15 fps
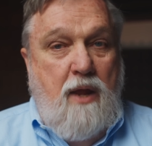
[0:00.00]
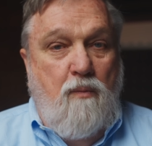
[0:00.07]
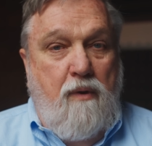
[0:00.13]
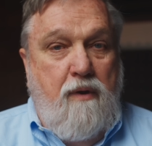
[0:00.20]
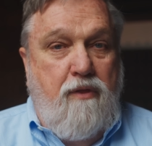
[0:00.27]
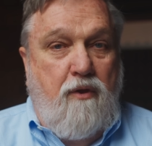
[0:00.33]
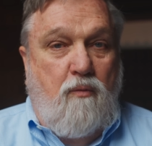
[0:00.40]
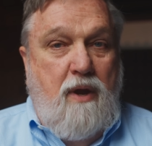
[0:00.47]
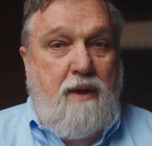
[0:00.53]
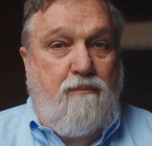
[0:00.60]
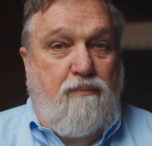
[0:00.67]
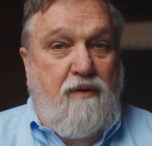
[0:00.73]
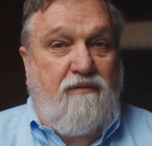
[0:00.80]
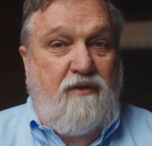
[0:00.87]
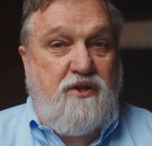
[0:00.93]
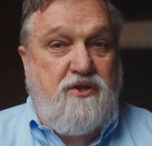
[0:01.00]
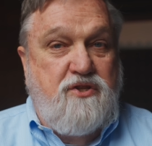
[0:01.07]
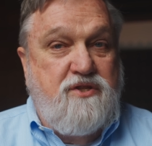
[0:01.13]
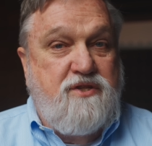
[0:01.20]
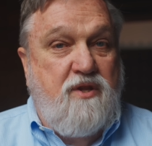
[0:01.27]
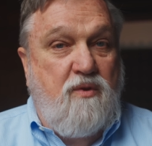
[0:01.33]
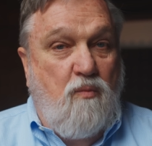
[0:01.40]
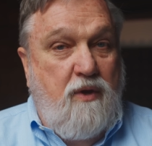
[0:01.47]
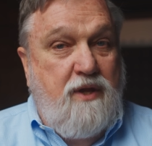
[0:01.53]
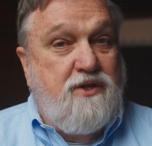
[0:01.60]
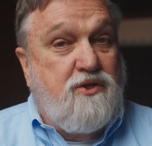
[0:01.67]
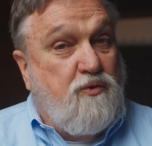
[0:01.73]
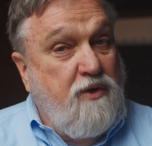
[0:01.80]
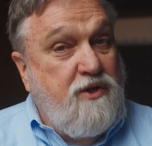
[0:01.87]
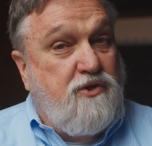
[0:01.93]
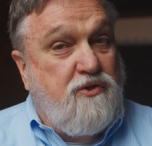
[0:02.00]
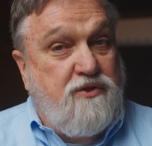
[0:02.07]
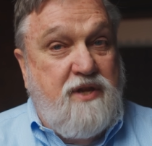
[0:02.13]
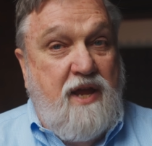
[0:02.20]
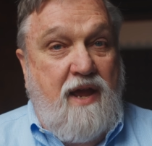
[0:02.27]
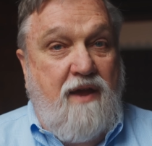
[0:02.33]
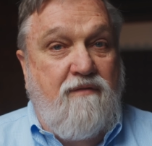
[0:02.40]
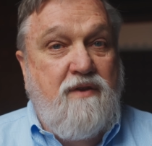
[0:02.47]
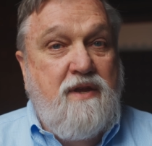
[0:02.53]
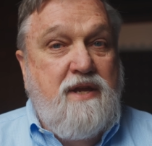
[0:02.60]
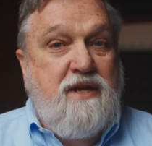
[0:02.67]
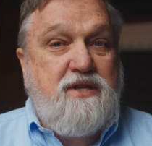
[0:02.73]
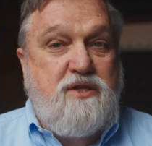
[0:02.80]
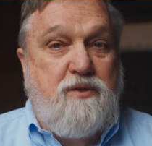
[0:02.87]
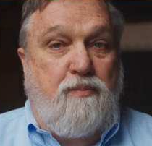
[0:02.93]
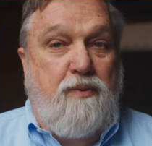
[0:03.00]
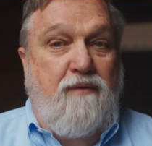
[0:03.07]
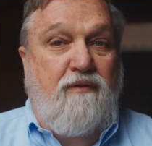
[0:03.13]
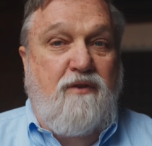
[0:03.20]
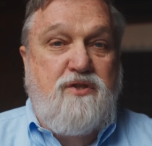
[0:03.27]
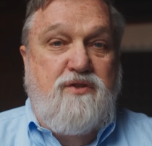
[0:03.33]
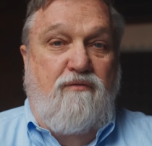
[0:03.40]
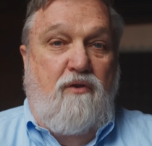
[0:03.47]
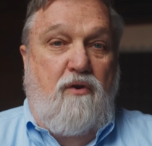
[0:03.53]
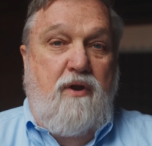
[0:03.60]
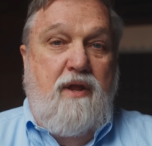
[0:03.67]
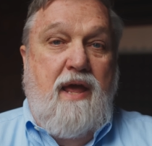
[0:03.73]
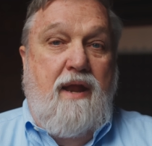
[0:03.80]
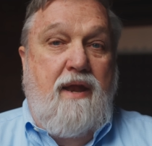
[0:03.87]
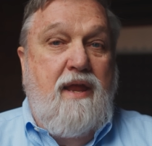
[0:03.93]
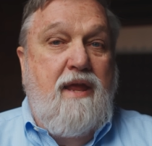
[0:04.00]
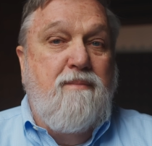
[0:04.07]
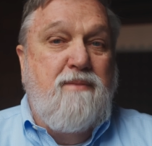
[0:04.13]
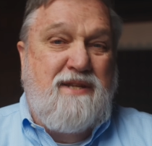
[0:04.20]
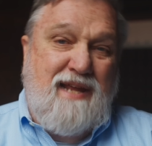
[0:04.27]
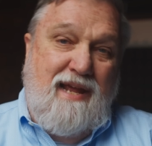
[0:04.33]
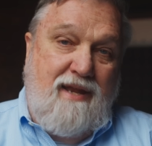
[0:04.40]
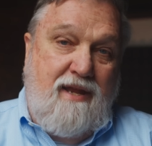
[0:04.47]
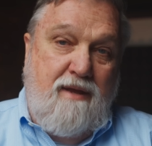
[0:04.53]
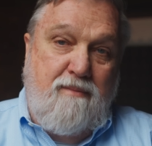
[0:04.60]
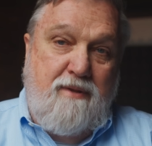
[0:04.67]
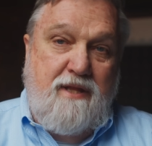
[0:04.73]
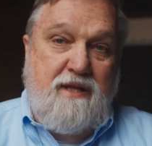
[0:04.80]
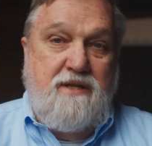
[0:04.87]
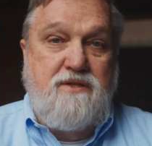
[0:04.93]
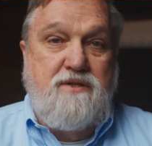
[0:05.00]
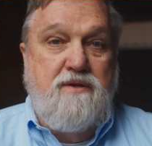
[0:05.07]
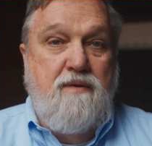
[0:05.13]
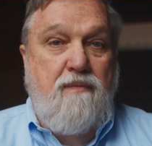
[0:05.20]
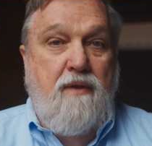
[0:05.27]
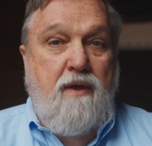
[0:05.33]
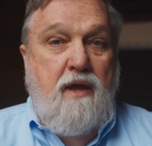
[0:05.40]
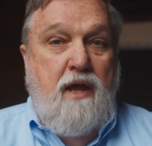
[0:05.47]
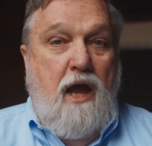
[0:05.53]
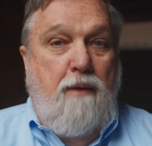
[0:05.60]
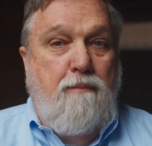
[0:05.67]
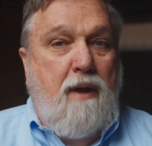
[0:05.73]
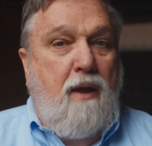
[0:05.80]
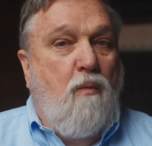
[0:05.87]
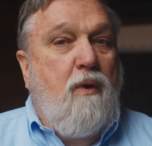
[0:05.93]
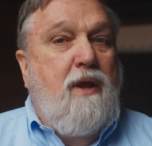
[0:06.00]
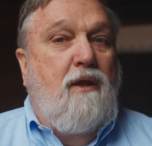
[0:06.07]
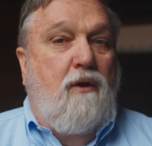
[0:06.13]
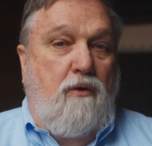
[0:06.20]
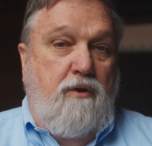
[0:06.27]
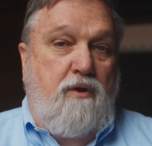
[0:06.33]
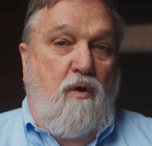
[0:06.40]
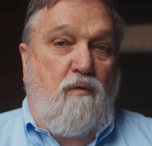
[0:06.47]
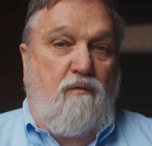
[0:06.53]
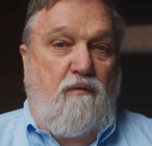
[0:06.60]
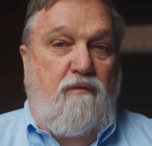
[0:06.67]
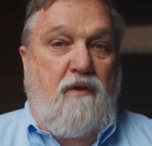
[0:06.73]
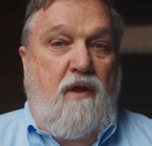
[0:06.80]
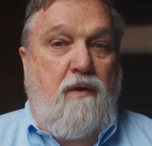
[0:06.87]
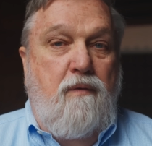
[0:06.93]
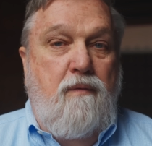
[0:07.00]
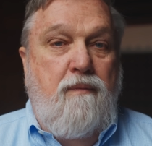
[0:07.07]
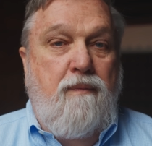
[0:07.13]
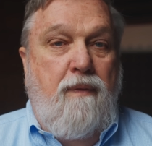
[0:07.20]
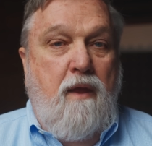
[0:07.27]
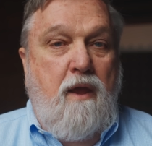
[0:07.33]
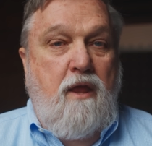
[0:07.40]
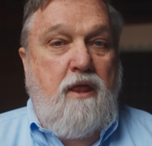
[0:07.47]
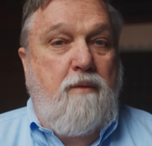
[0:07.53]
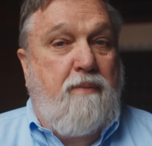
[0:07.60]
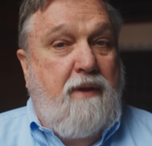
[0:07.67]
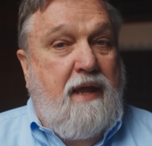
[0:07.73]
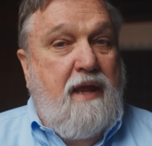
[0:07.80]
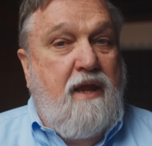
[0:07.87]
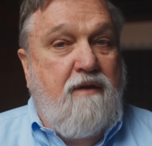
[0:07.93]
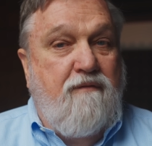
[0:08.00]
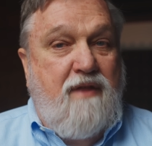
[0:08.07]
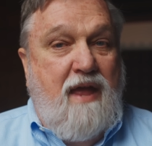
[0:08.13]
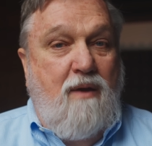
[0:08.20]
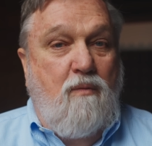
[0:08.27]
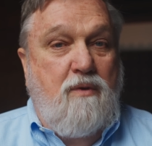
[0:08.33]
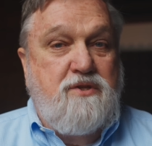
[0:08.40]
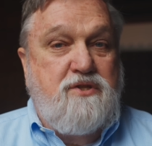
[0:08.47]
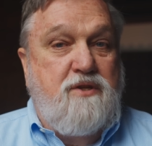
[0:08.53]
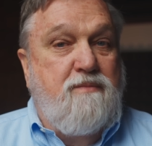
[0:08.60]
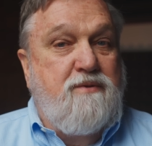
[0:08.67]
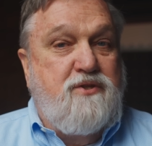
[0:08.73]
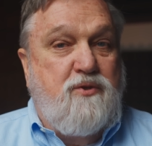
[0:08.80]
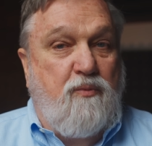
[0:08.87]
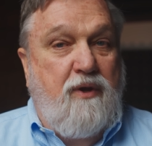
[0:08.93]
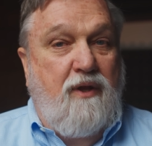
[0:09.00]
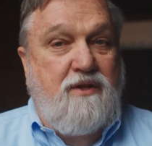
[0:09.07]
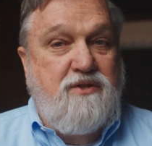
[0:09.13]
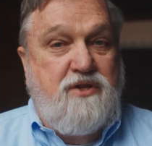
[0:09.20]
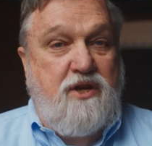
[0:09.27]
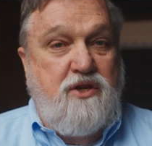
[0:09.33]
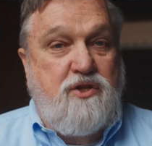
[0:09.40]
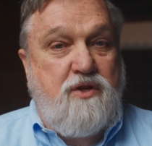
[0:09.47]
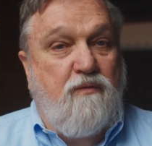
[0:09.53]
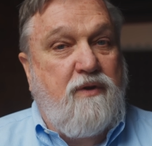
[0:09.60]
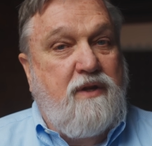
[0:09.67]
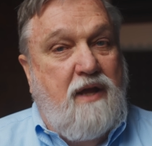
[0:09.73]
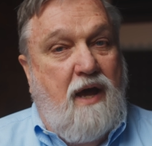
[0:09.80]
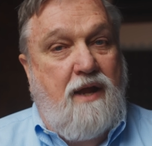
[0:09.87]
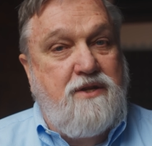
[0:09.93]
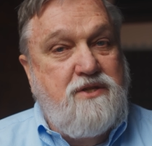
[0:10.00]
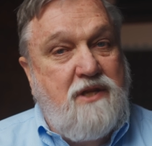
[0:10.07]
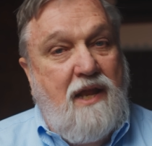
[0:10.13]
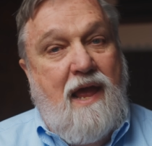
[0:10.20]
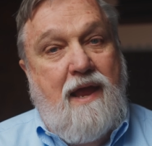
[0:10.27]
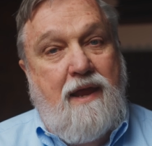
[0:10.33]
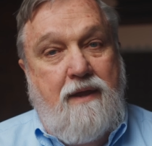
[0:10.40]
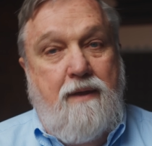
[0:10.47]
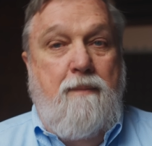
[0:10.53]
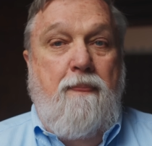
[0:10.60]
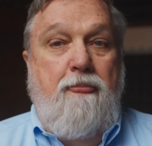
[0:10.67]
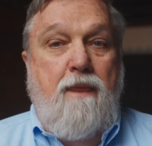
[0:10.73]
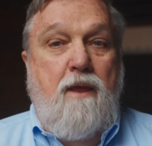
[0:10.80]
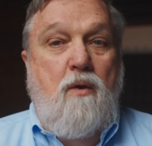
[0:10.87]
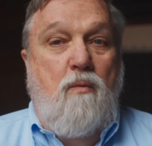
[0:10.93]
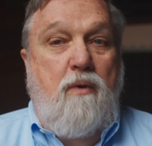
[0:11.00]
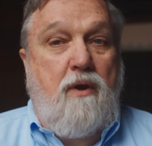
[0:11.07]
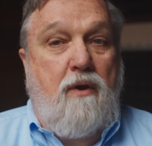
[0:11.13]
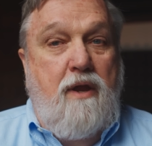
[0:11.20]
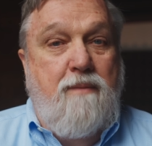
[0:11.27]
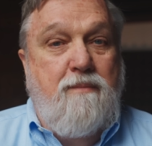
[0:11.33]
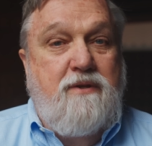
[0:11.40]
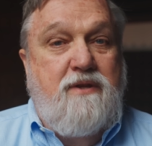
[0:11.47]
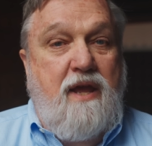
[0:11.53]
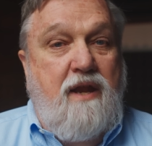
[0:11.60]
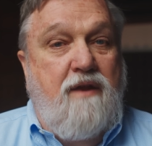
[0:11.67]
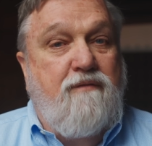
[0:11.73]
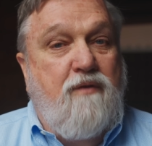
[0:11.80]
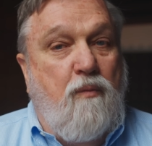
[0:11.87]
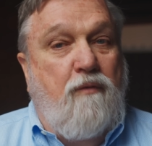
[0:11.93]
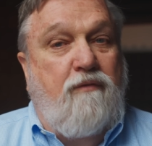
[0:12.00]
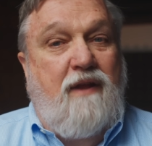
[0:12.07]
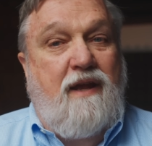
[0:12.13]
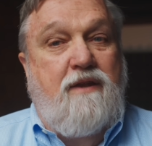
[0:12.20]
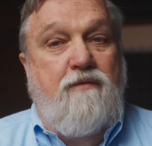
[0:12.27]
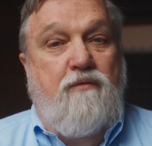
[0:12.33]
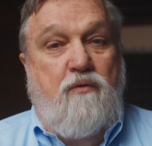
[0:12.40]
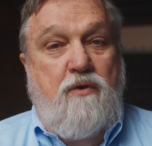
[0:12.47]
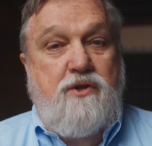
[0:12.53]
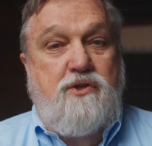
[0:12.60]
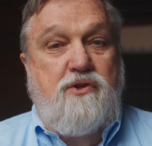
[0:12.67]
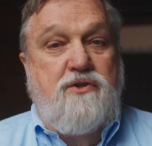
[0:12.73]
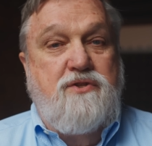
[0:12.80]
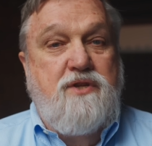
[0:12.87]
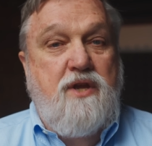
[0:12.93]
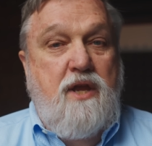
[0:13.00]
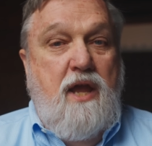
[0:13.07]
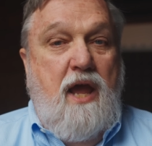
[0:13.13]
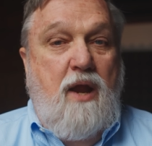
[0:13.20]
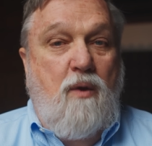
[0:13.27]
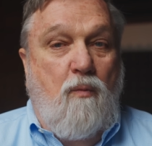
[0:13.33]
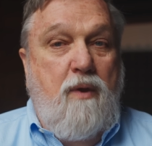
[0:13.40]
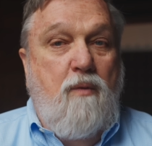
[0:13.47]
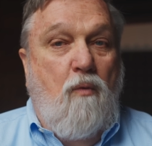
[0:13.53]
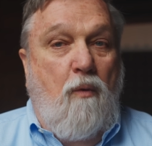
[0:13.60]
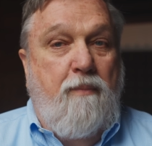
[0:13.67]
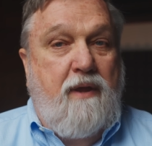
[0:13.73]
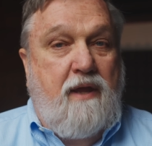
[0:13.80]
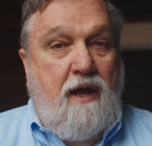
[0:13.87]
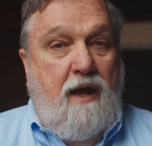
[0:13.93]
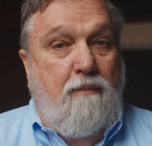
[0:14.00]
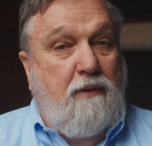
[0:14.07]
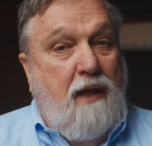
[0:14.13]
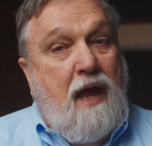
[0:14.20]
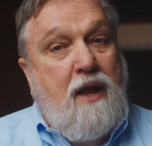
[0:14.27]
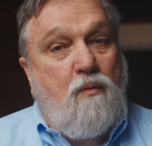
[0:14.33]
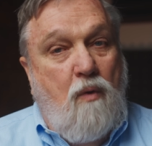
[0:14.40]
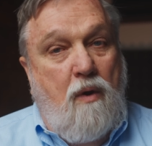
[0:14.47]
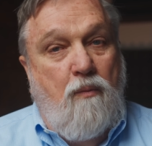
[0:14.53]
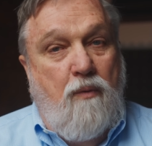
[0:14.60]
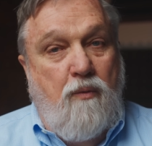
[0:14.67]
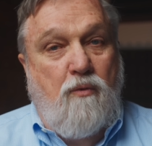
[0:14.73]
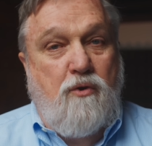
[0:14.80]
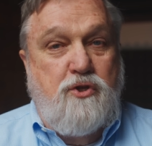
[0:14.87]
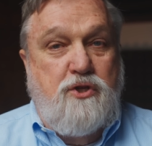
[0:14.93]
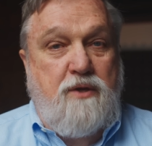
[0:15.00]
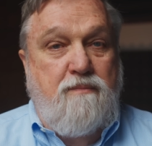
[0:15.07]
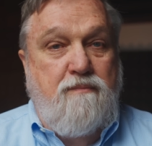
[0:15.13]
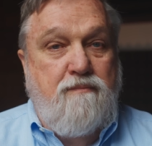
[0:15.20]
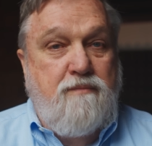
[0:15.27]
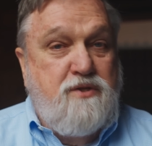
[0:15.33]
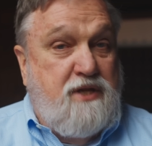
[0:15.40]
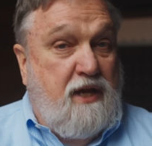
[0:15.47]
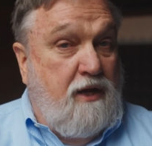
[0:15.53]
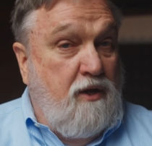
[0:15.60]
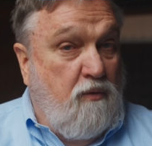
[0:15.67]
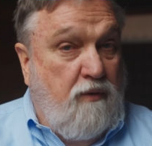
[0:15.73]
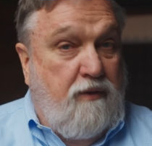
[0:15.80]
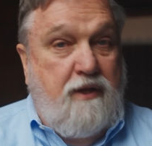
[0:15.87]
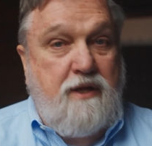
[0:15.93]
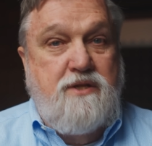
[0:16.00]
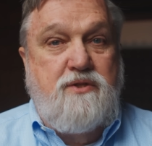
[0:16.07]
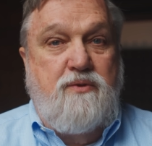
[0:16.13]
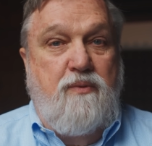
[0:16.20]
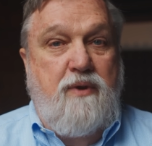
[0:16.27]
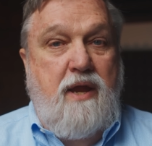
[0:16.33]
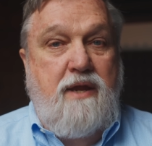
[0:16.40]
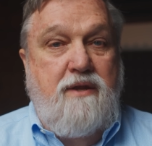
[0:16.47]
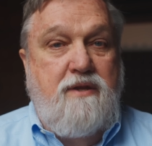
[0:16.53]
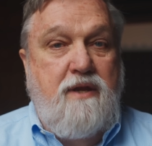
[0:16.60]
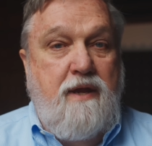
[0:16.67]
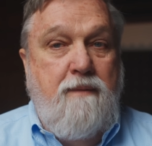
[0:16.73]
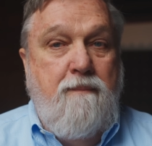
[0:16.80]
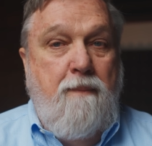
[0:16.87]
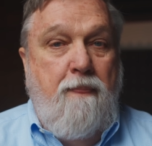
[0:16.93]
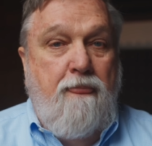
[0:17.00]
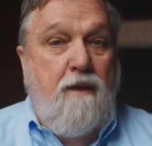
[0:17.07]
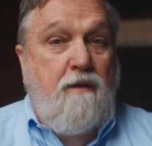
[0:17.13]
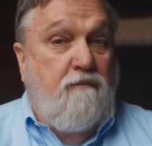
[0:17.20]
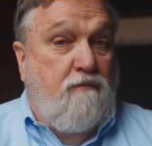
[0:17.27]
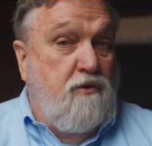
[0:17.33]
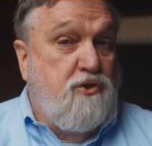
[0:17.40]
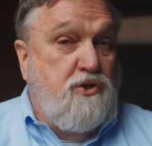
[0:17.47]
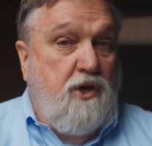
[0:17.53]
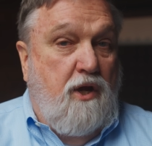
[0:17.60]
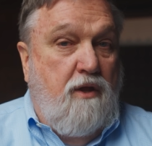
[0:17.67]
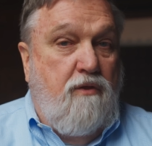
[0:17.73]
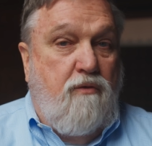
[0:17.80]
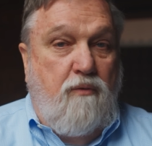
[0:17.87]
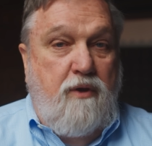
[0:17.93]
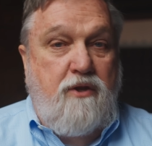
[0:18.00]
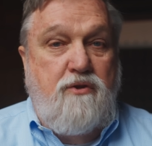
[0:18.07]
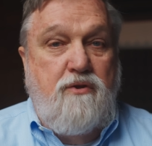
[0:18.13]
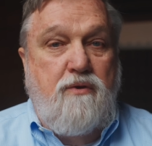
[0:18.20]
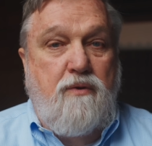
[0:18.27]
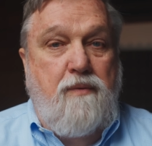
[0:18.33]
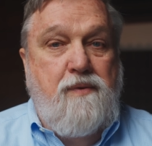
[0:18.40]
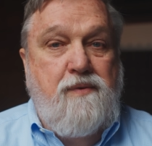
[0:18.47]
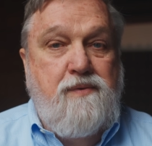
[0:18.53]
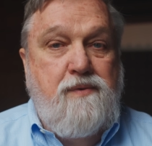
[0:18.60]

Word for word: And one of the great privileges that we as creatures have is the privilege of learning how to imitate him in this. How might we learn to overflow? The beginning of that wisdom is the realization of what God is like. We are imitative and reflective creatures, and we will become like what we worship. 2 Corinthians 3:18, 1 John 3:2.